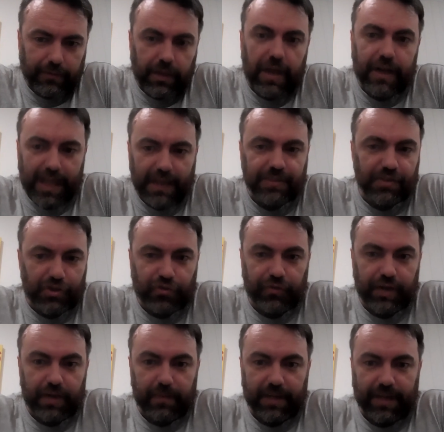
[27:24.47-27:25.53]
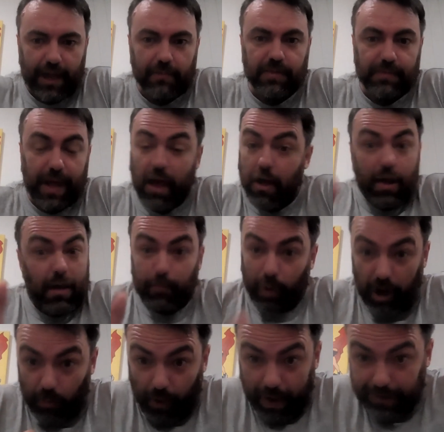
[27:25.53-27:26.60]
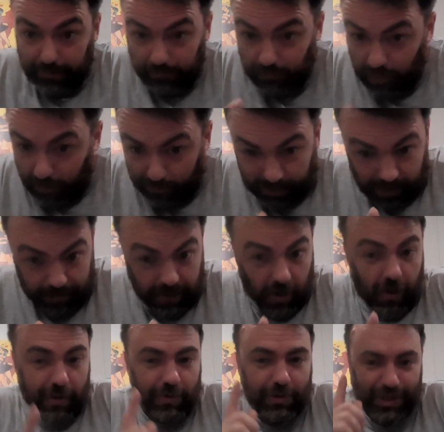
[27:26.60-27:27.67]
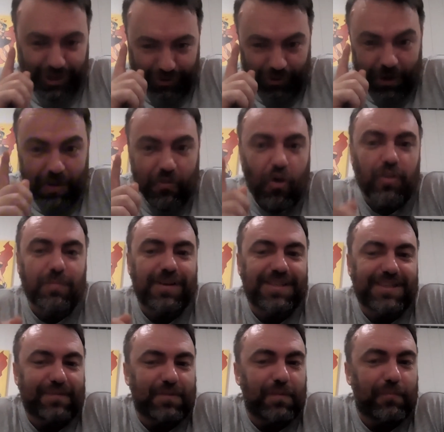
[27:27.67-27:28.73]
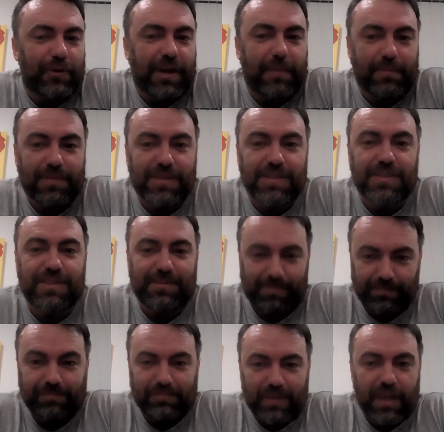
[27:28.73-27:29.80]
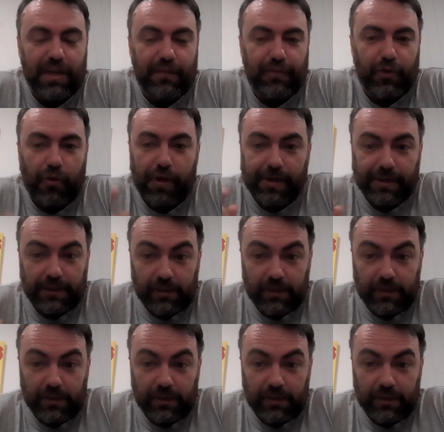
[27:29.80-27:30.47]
Yeah, and he has the dream and he comes back. By the way, that was something I was trying to note myself to bring up in this interview.